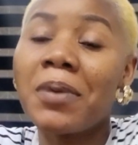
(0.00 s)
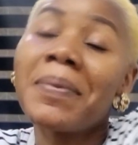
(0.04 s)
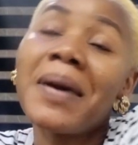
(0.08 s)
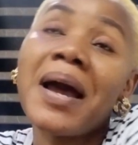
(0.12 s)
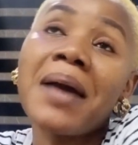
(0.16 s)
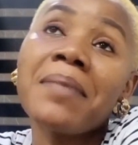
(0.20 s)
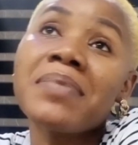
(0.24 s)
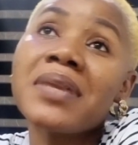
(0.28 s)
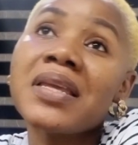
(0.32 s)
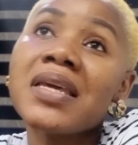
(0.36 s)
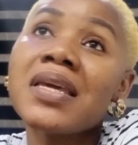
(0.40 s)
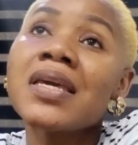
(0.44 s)

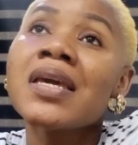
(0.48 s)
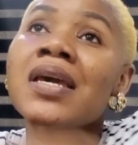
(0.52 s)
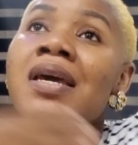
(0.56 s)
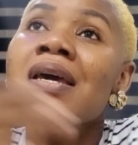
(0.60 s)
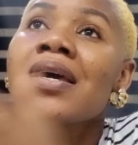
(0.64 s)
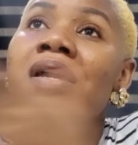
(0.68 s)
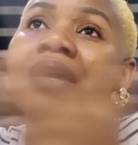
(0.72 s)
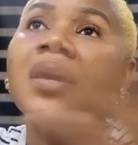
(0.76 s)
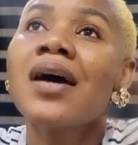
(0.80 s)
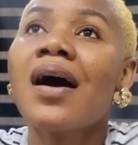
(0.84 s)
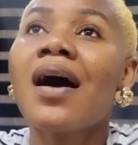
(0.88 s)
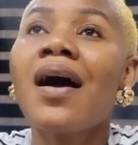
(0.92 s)
Probably
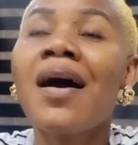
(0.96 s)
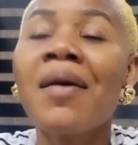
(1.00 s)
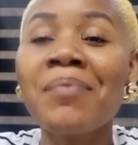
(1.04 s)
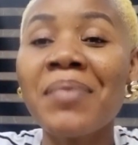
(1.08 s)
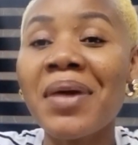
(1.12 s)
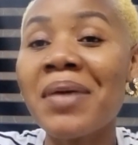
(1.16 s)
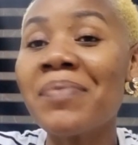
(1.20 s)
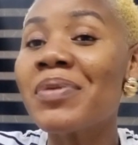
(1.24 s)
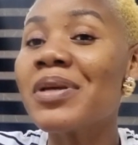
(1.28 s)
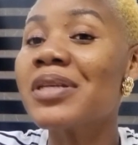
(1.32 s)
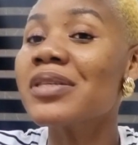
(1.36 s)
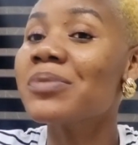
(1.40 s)

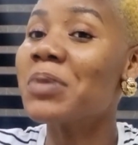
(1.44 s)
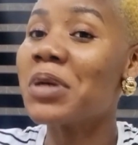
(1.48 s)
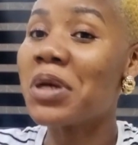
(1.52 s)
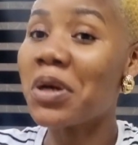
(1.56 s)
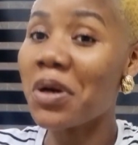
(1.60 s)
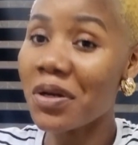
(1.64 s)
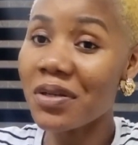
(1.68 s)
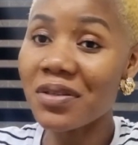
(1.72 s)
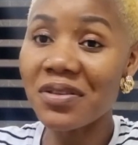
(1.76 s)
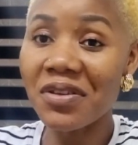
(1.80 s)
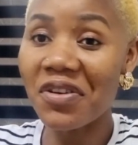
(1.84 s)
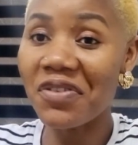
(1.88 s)
maybe it's
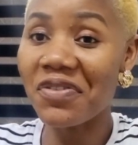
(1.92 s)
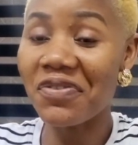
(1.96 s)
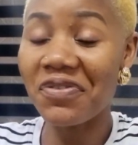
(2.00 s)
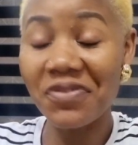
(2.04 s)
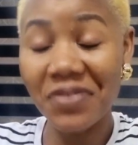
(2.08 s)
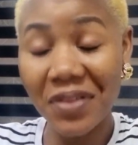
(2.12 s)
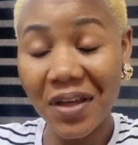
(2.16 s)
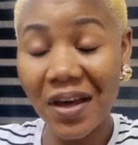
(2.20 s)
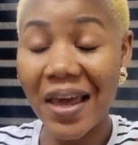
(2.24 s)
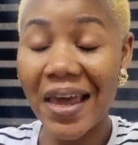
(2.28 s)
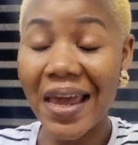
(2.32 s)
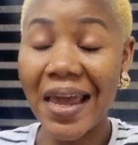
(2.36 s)
because of
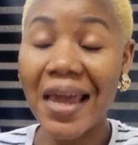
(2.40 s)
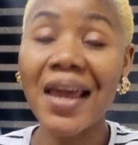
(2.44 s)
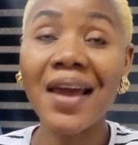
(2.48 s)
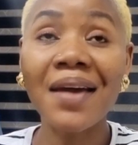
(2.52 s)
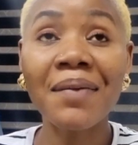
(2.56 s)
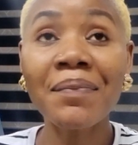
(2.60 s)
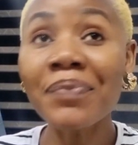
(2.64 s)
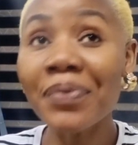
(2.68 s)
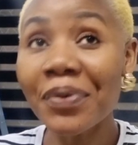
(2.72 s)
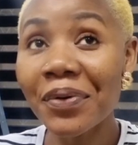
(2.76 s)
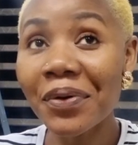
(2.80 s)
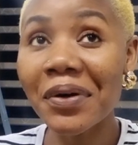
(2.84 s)
the
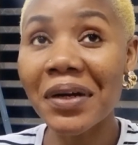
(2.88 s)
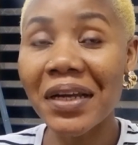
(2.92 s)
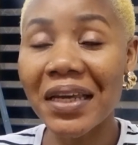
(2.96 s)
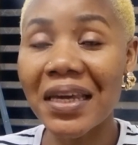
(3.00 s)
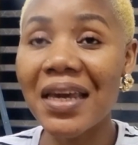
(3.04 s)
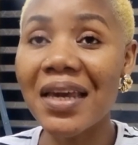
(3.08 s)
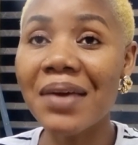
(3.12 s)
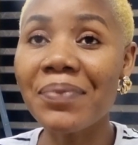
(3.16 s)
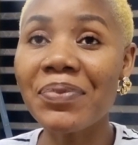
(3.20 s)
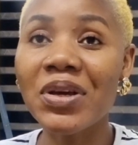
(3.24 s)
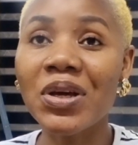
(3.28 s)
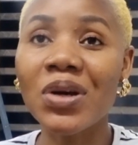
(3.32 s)
herb,
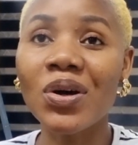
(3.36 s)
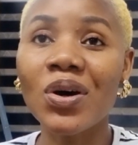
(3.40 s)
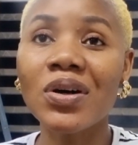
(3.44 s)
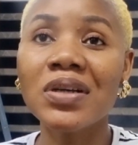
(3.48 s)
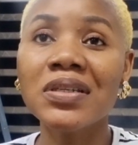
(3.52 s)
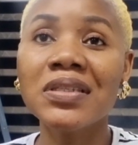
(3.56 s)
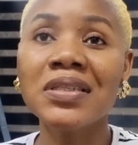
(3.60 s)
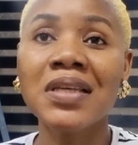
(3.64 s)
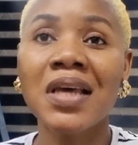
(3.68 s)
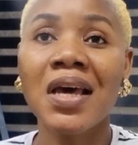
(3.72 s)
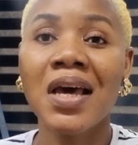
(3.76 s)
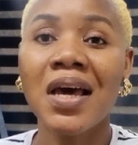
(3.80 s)
okay,
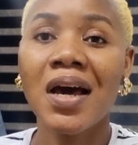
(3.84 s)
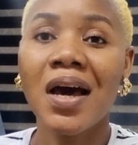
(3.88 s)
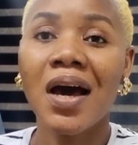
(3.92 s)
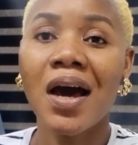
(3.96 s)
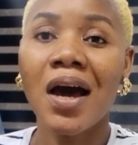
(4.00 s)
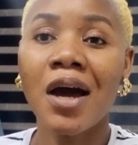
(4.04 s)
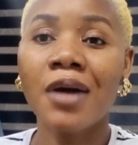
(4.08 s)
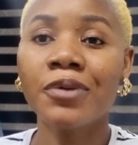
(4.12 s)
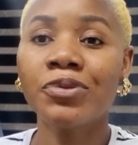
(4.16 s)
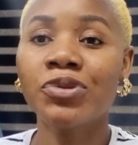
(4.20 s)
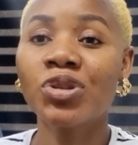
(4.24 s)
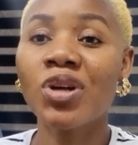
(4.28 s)
because
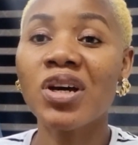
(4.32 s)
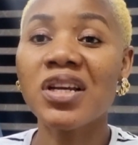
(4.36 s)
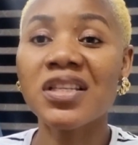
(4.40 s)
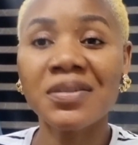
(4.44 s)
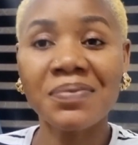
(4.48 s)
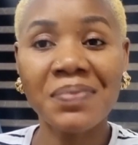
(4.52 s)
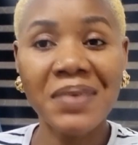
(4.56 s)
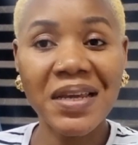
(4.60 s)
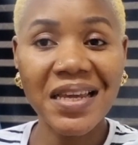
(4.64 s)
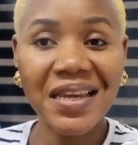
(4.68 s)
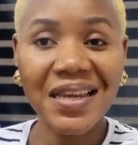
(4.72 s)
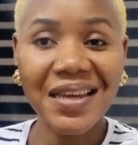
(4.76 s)

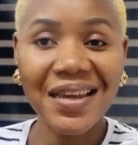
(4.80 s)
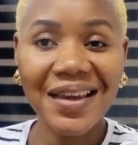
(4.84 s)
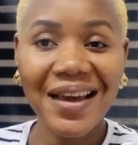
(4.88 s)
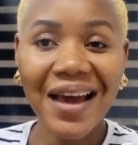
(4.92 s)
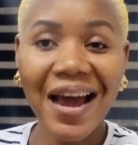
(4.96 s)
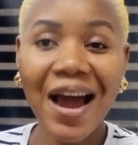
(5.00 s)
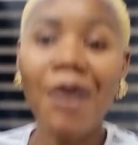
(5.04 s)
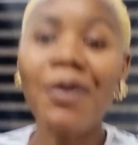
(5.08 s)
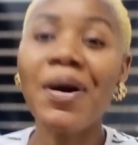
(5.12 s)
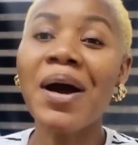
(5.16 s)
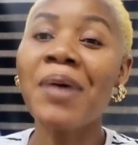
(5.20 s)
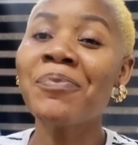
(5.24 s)
trust me,
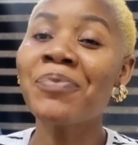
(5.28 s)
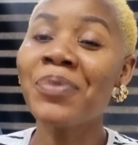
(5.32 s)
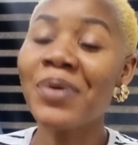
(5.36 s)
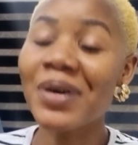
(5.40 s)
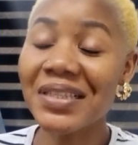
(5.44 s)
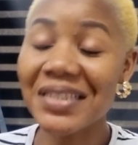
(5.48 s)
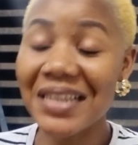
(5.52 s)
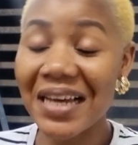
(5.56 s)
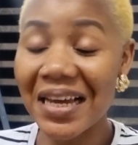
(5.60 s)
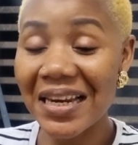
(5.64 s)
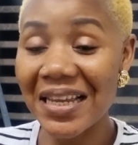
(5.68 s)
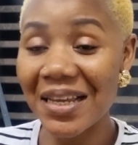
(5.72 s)
our
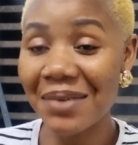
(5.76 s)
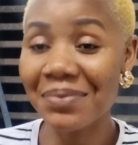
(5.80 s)
butt